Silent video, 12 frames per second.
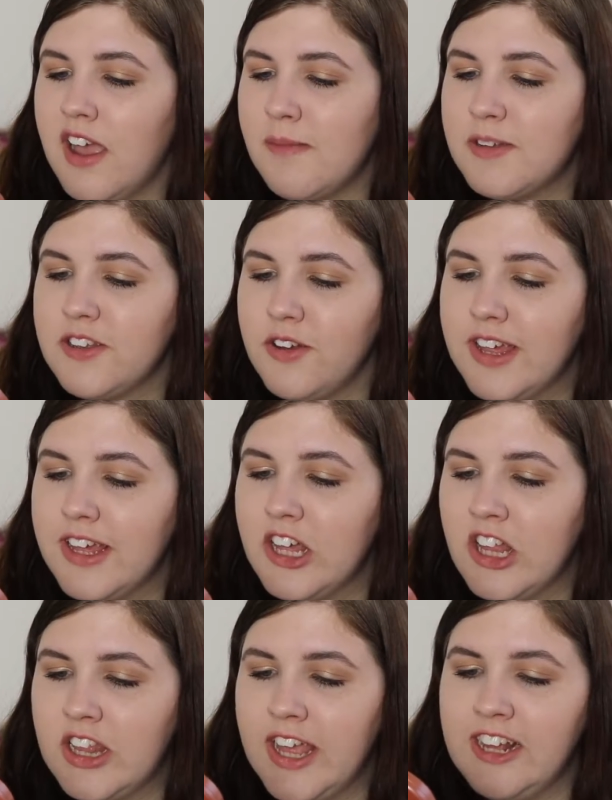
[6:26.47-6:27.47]
Amazonian
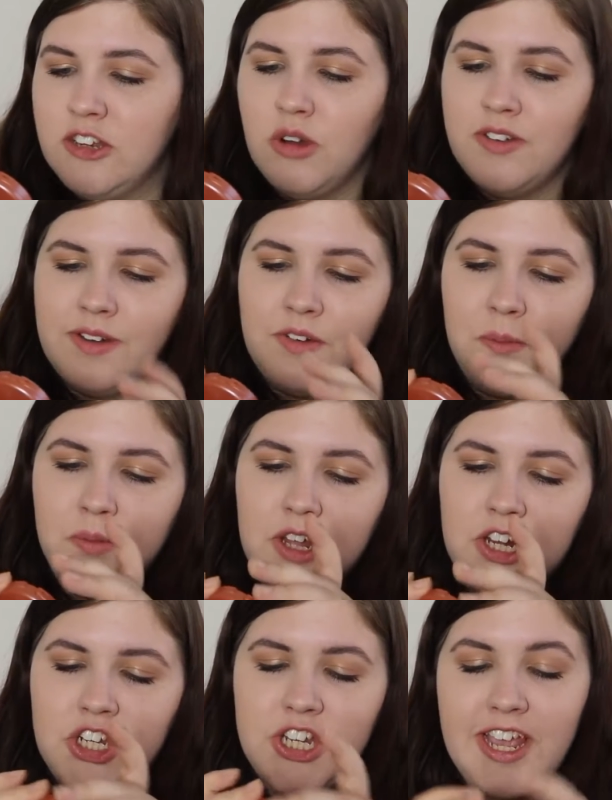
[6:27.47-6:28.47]
Clay 12 Hour
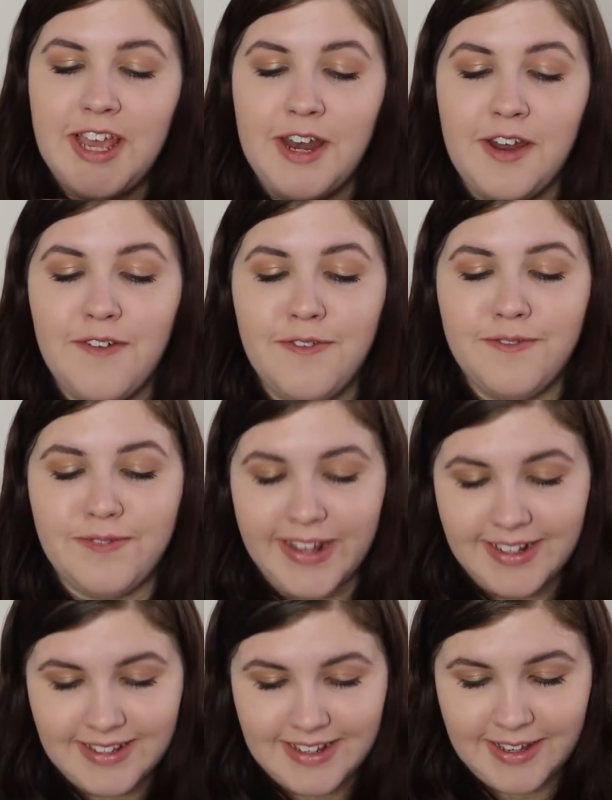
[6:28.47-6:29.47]
Blush in
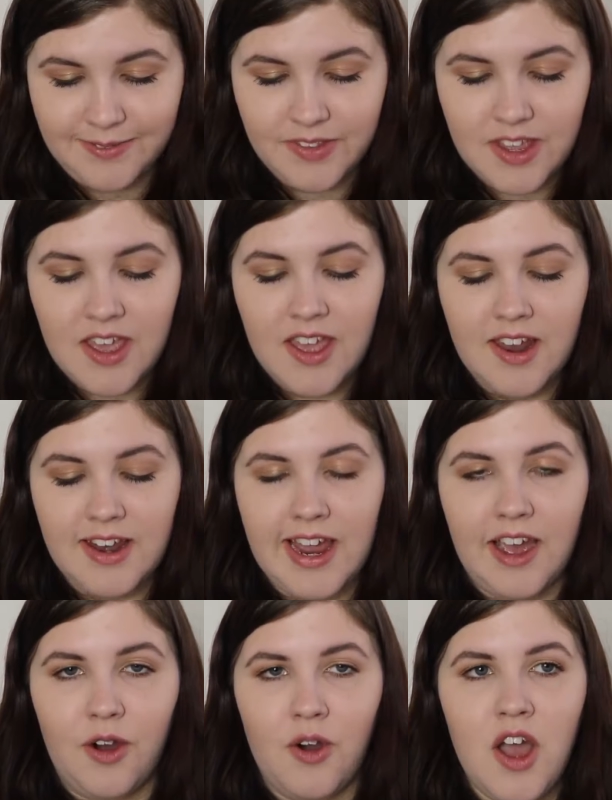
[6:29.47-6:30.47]
Feisty.
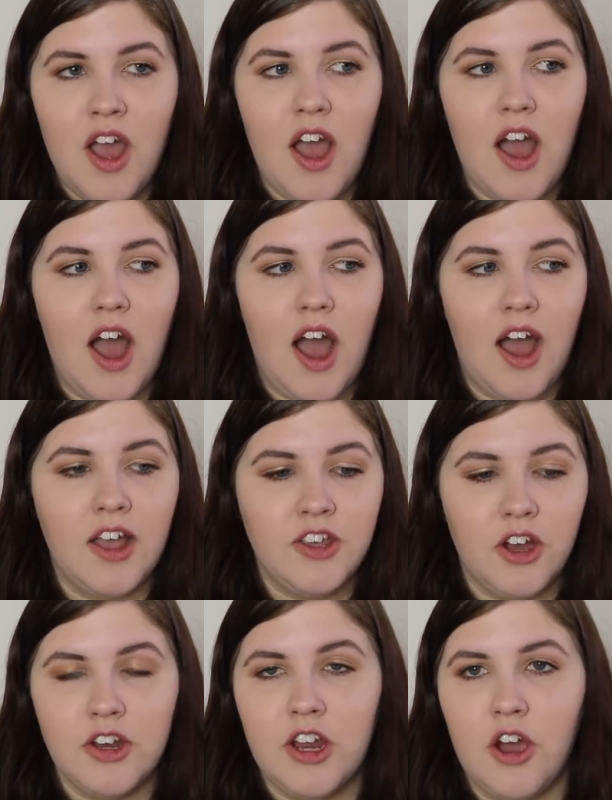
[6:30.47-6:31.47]
Now,
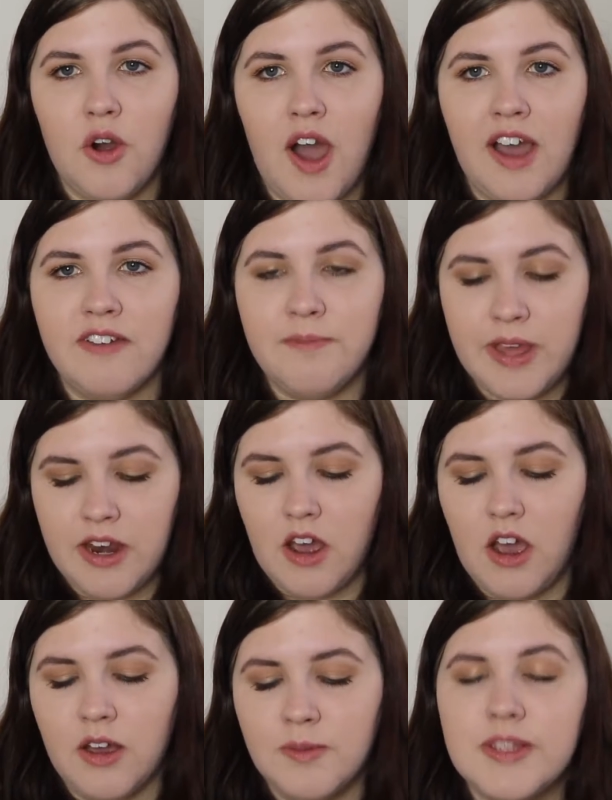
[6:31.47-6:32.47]
y'all know I've been
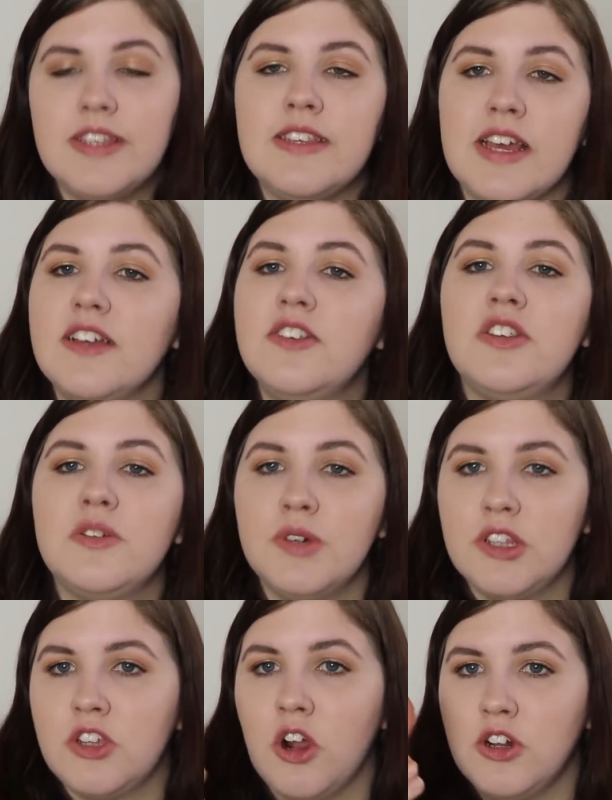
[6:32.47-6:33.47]
obsessed
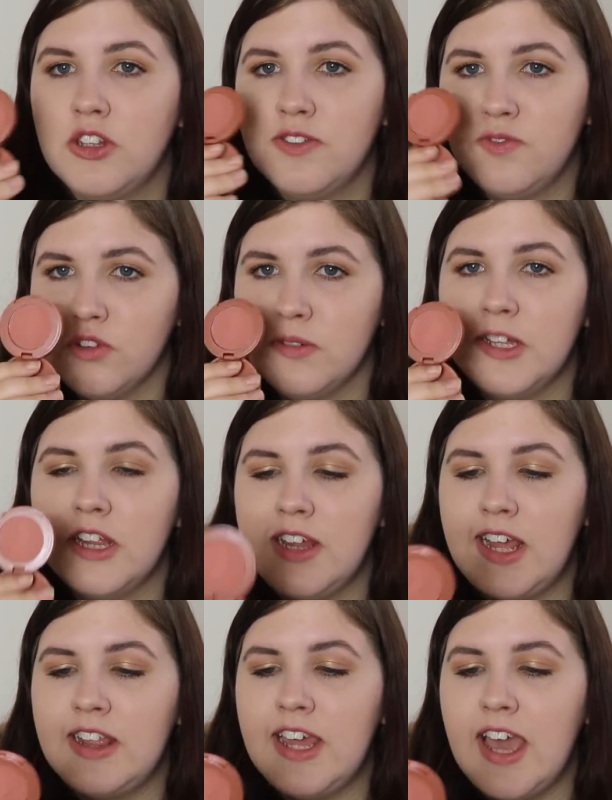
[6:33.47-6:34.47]
with Tarte's formula
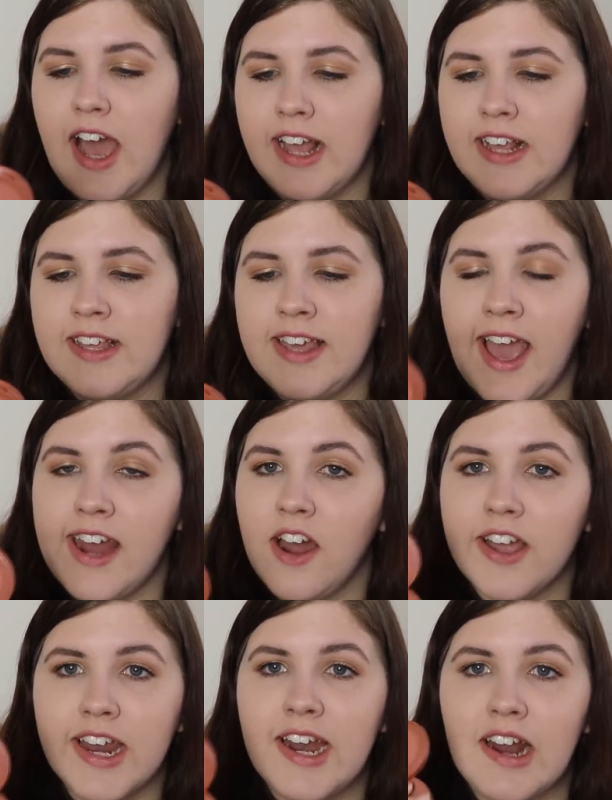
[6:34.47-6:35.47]
lately. I
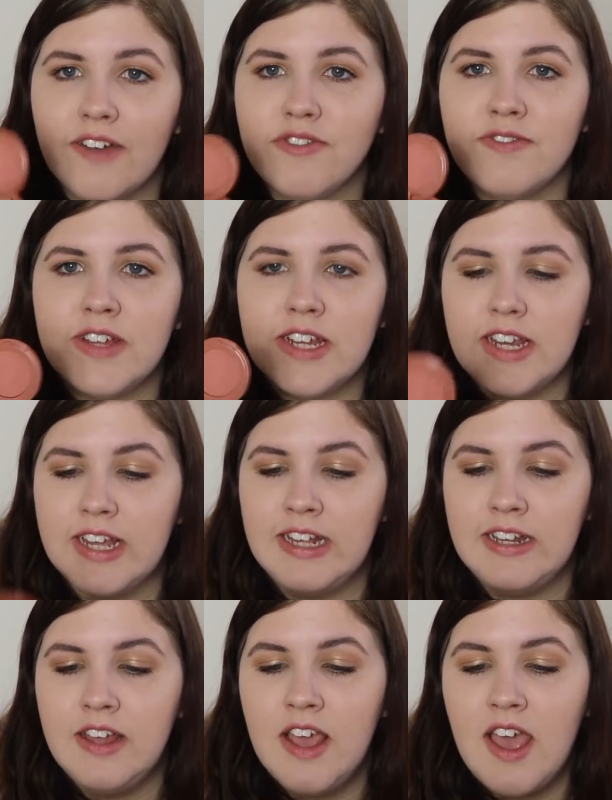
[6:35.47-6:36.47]
cannot get enough of it.
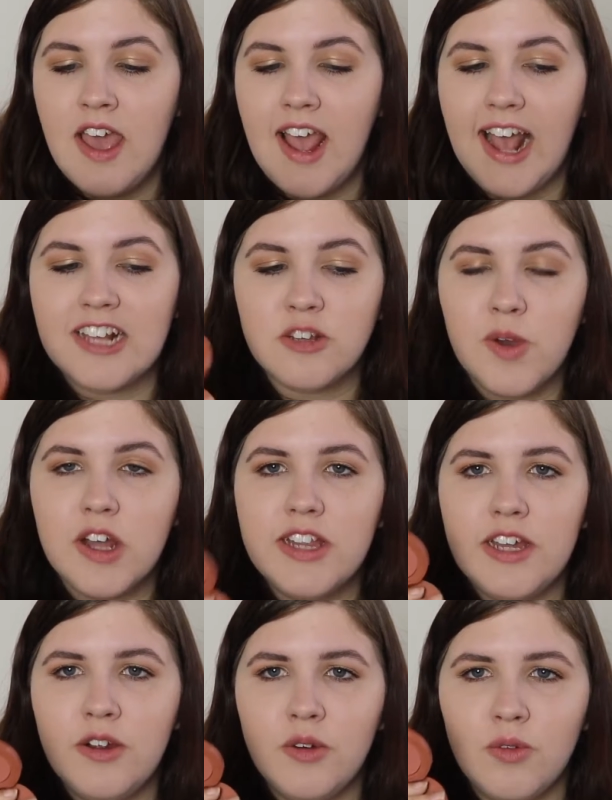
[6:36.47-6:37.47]
It has
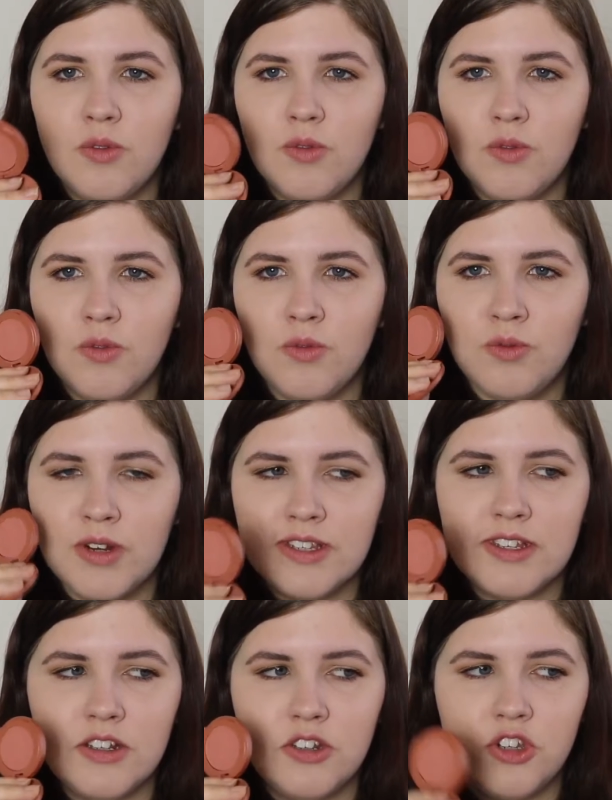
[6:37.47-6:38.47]
quickly
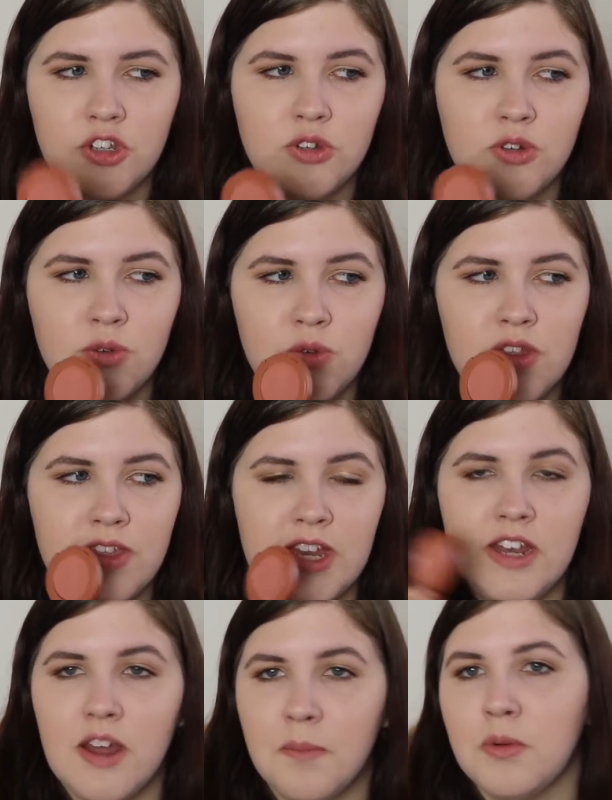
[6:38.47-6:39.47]
risen to the
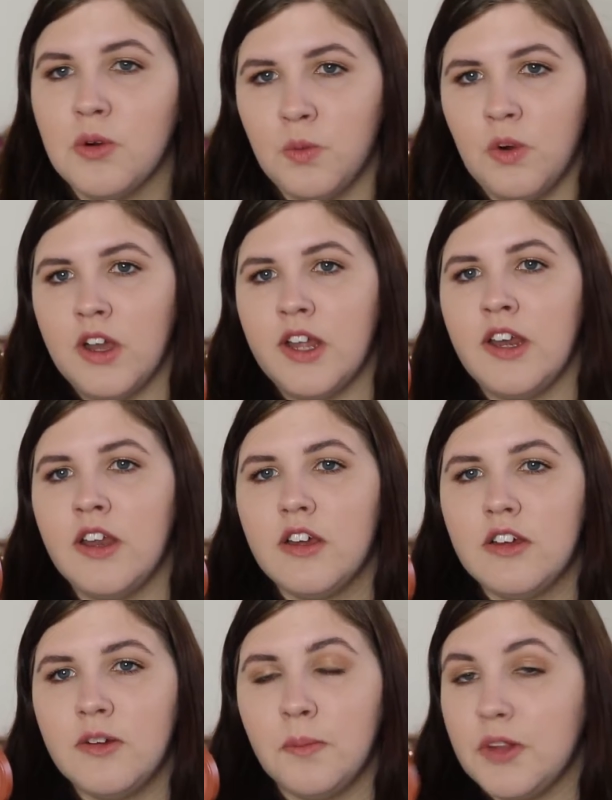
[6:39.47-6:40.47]
#1
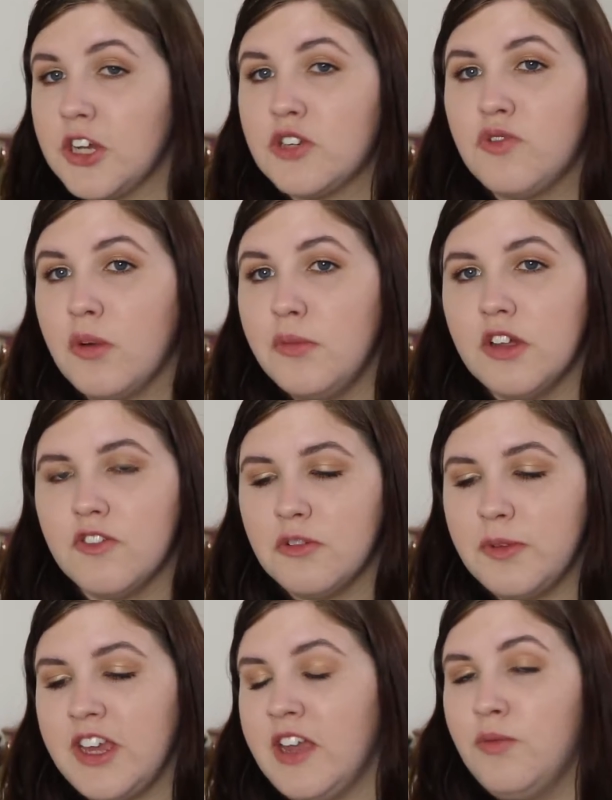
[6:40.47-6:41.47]
blush formula for
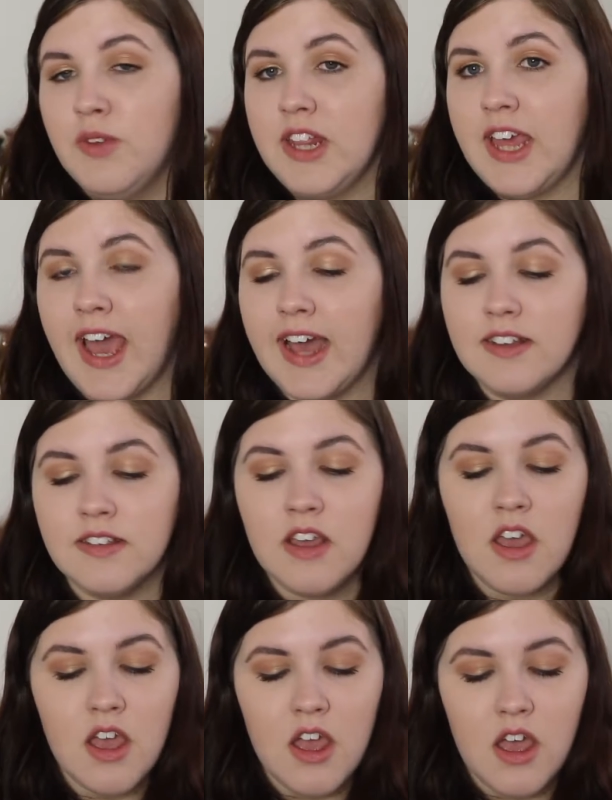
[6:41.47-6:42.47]
me. It really has.